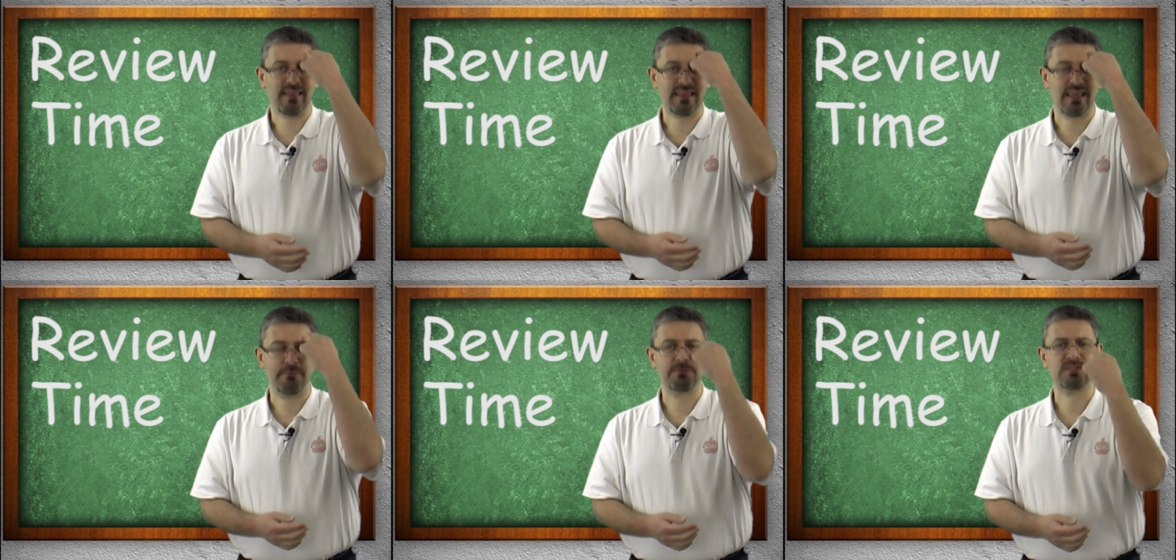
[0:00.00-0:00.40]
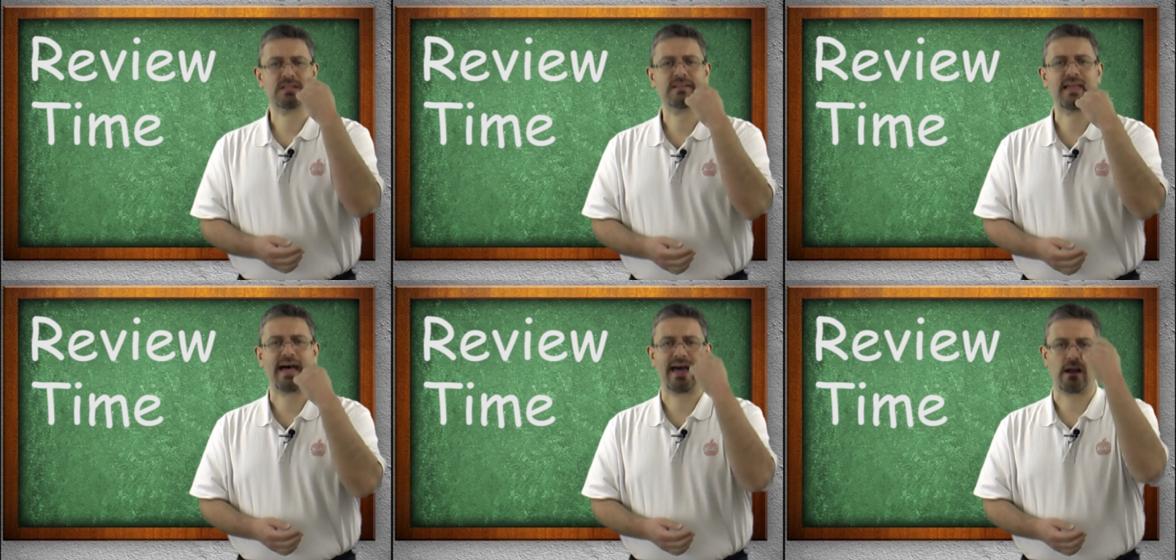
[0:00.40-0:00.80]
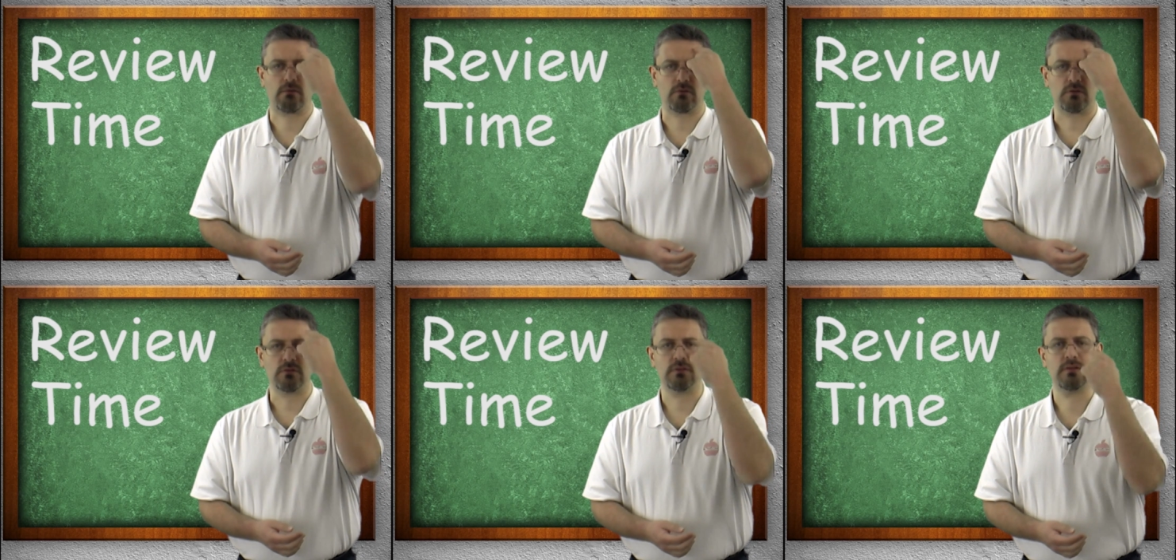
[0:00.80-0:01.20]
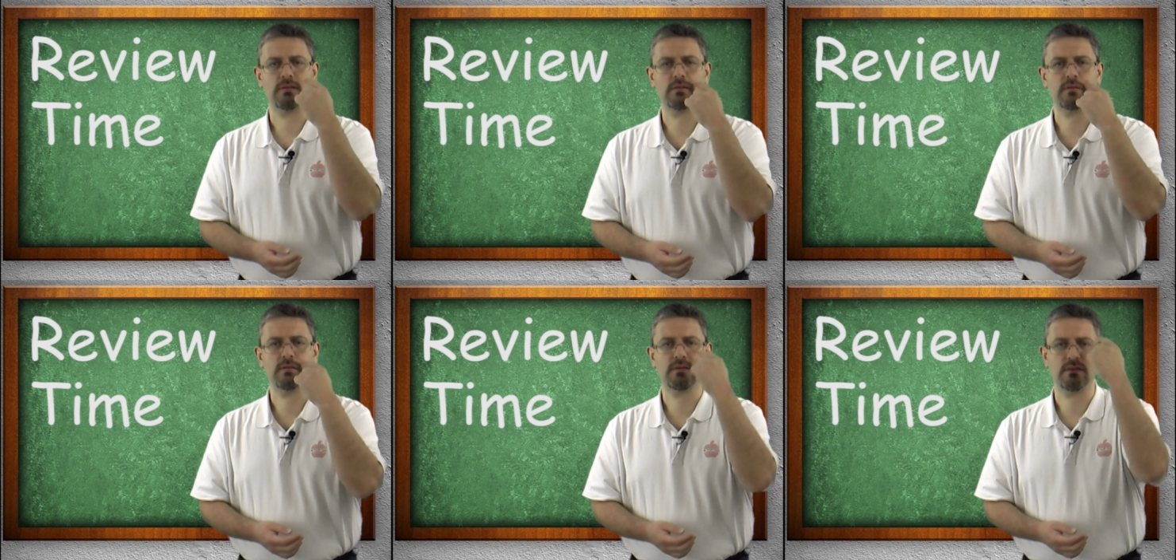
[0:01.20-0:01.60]
ipsilateral,
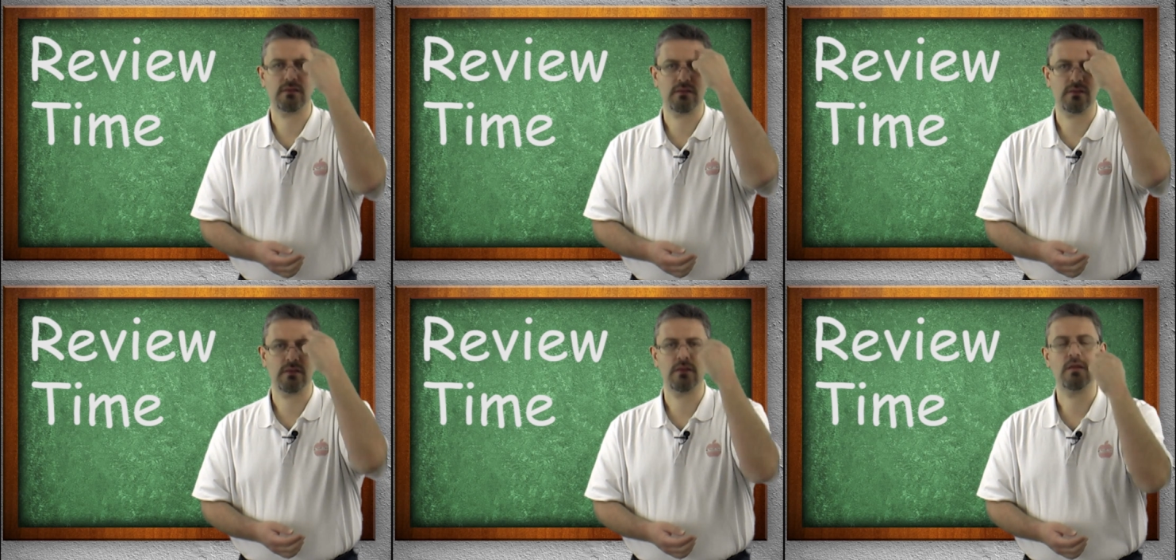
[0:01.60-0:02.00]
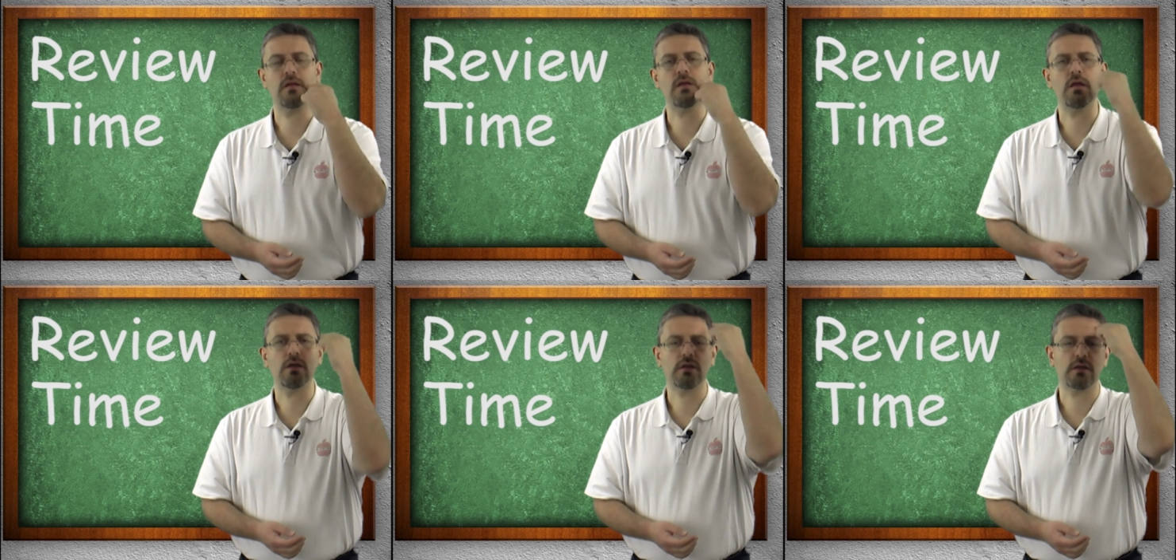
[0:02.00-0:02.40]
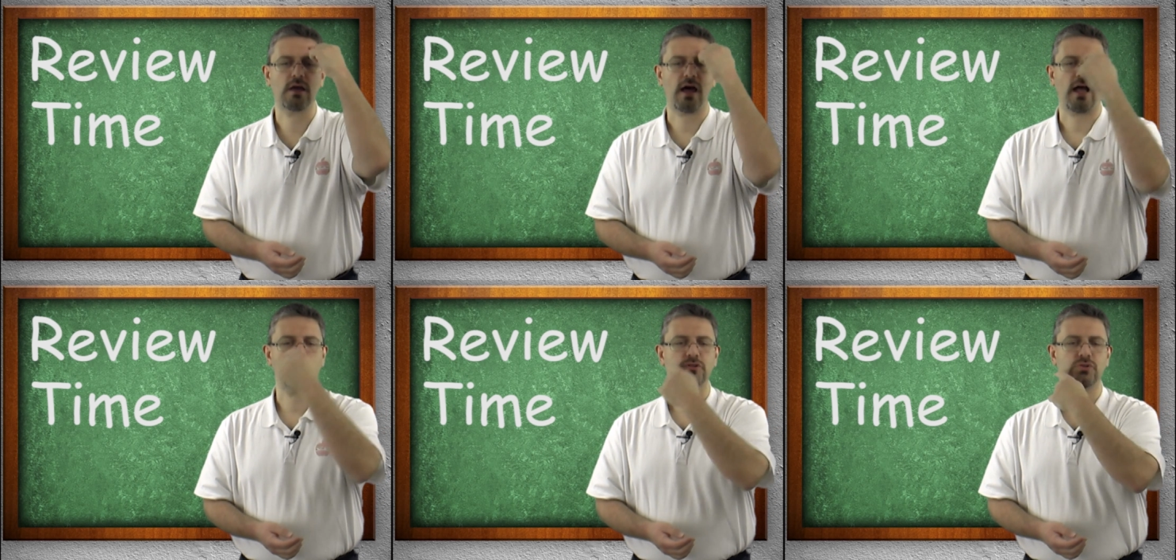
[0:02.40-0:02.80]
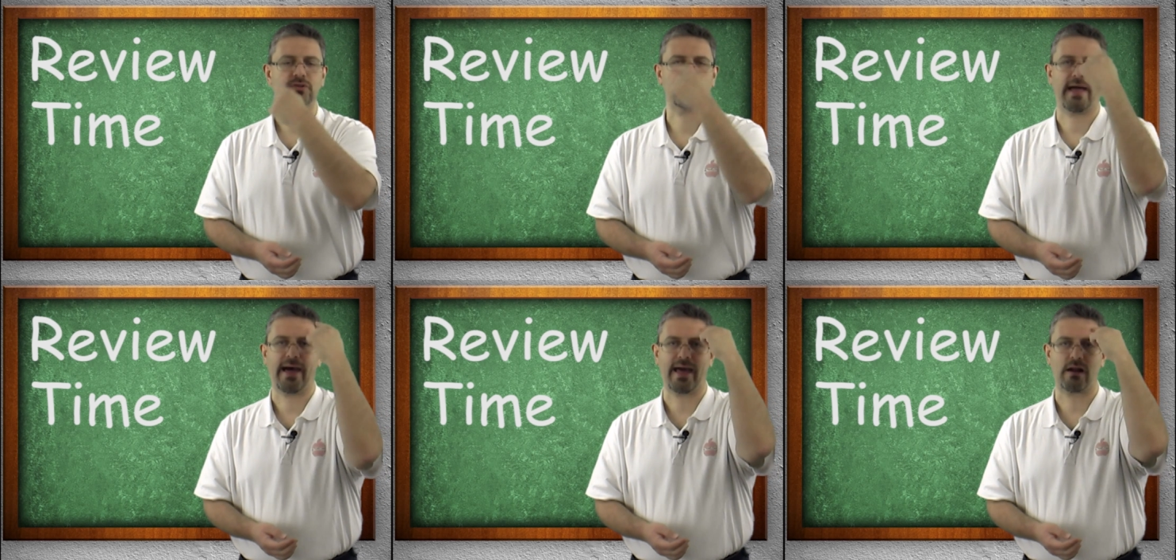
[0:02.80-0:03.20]

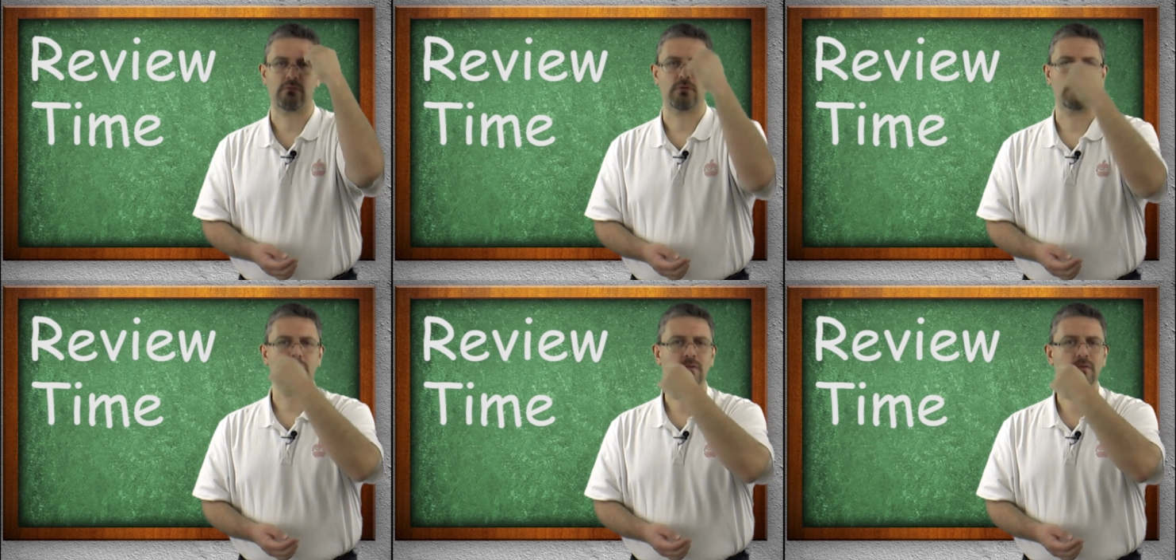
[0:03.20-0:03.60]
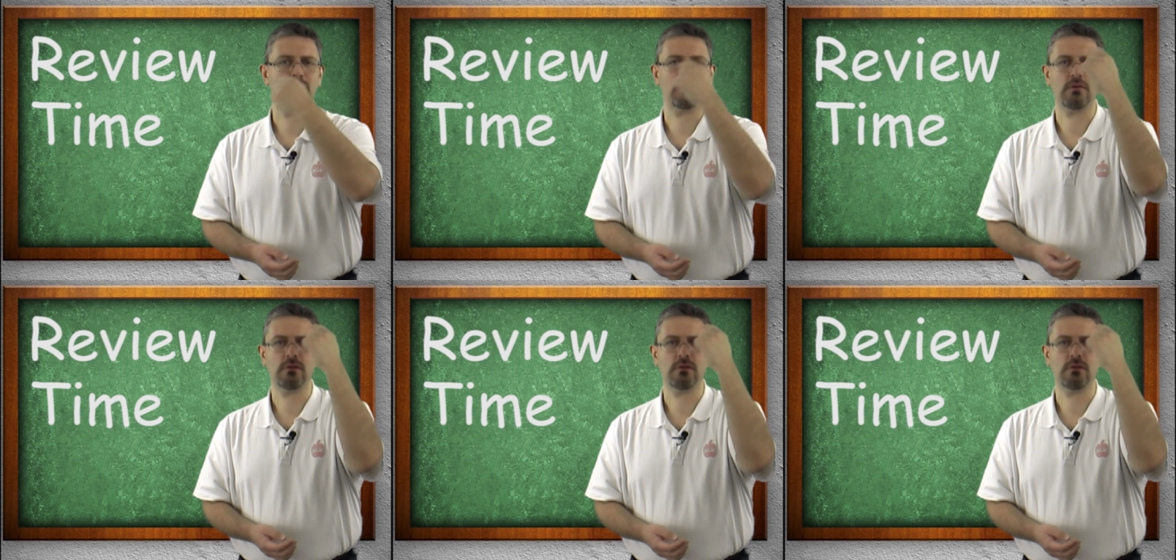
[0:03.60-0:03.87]
contralateral,